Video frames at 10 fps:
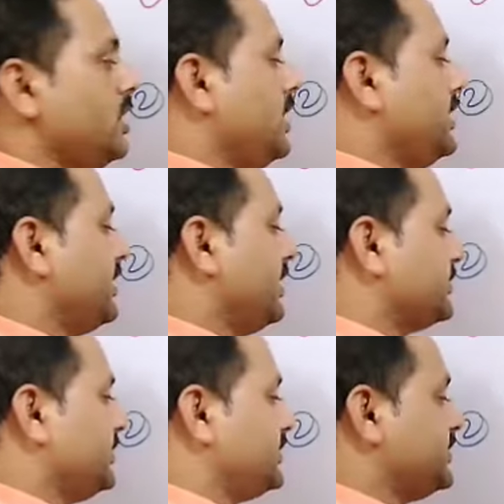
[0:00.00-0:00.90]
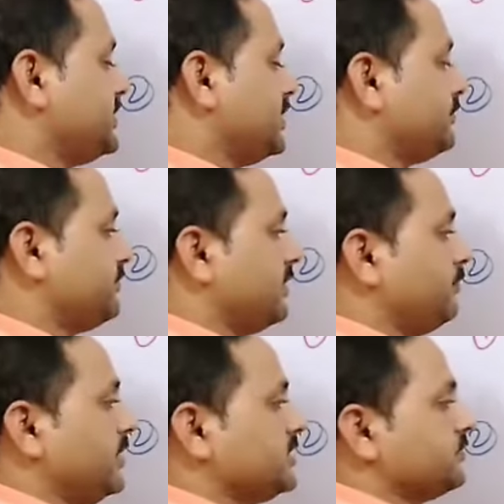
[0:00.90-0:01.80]
Here oxidation state from
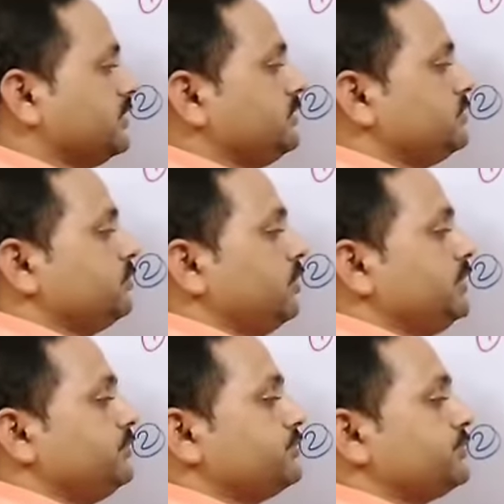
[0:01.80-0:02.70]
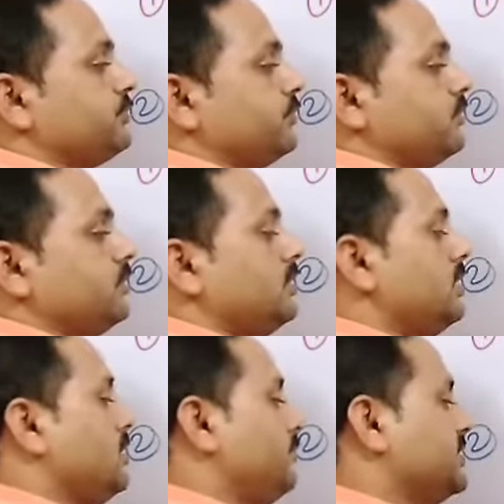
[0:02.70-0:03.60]
+1 to going to 0.
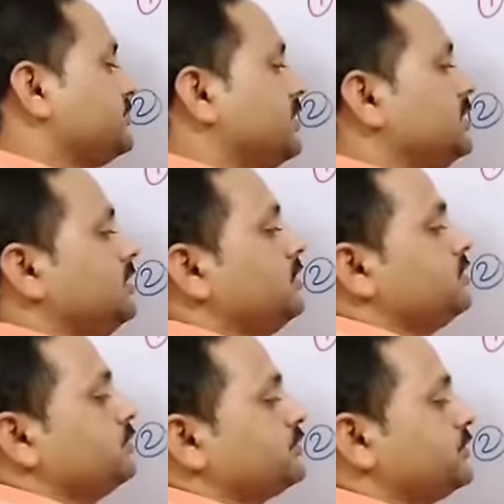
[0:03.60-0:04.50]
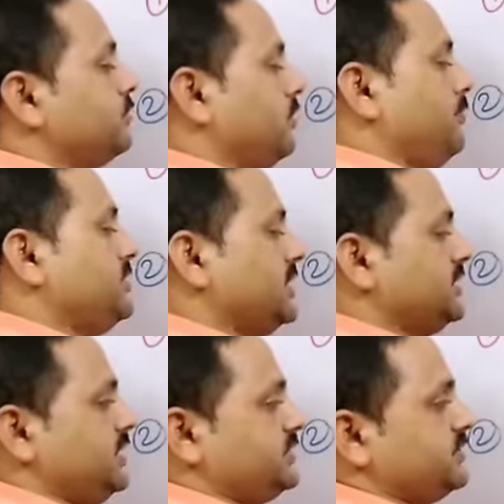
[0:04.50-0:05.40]
+1 to 0 means
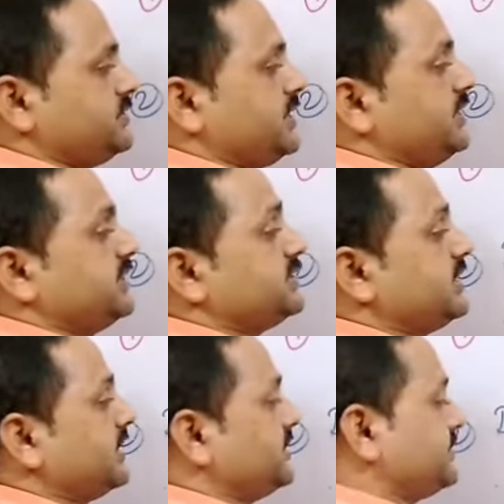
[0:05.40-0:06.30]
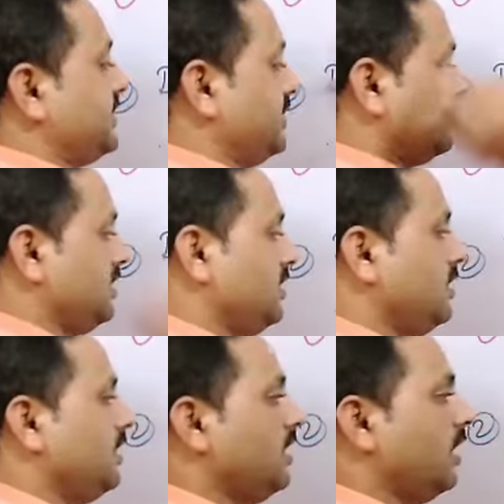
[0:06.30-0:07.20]
oxidation state is decreasing.
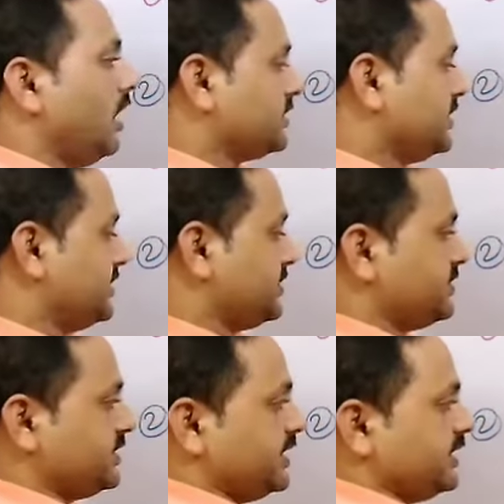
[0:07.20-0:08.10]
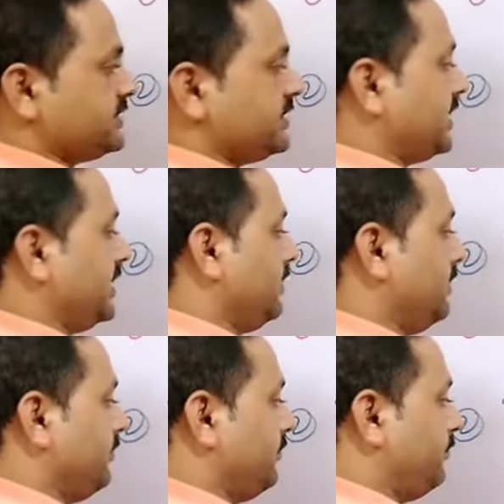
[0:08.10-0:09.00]
Oxidation state is
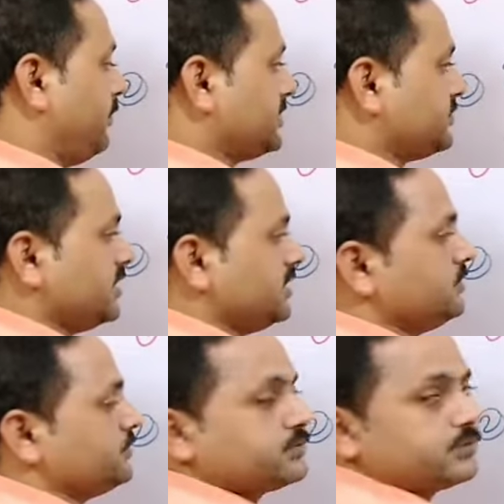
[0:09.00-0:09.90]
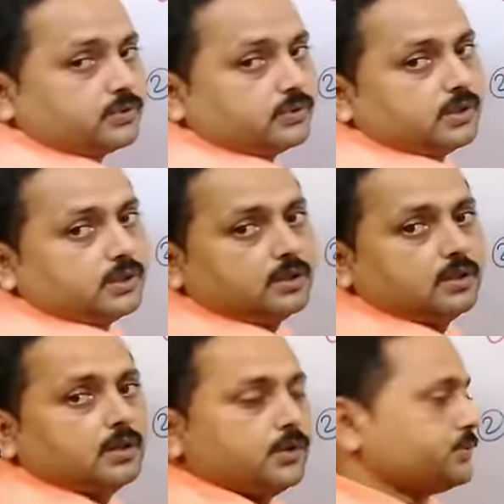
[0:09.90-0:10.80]
decreasing. +1 to 0.
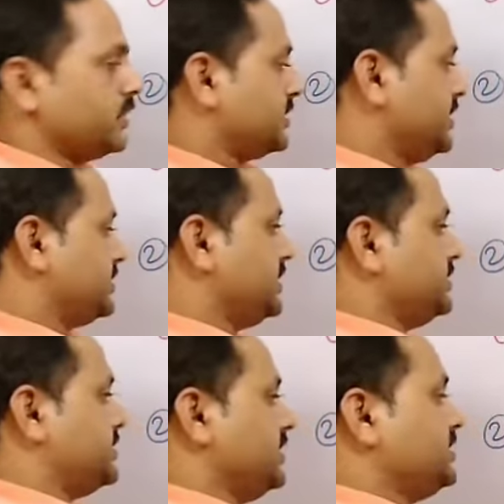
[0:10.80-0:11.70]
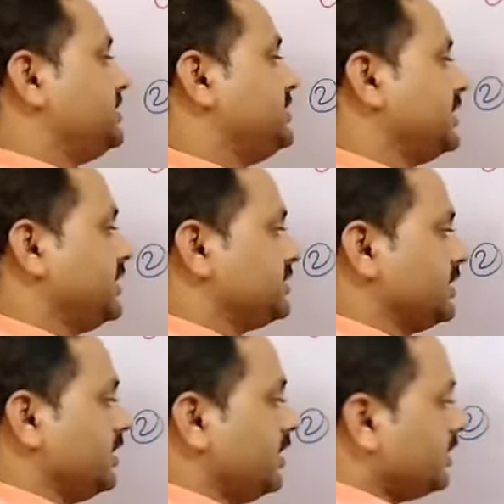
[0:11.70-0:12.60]
So oxidation state is
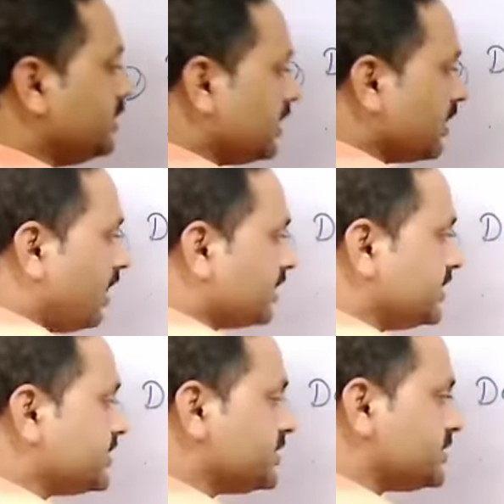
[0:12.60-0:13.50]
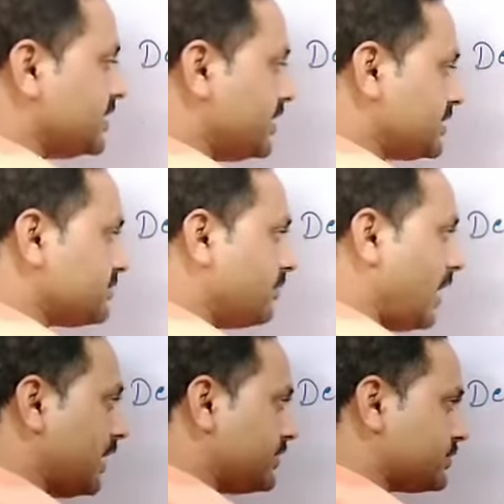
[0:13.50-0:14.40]
decreasing. Here oxidation state is
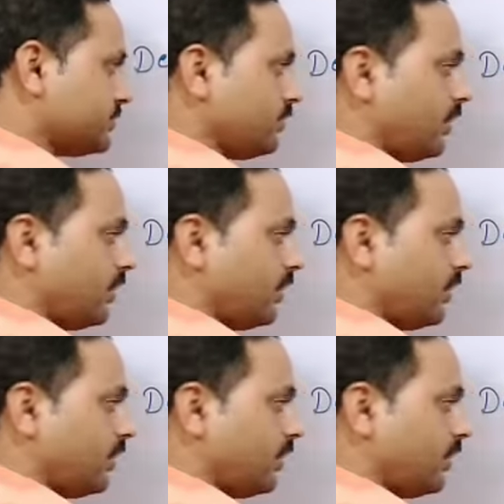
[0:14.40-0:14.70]
-2.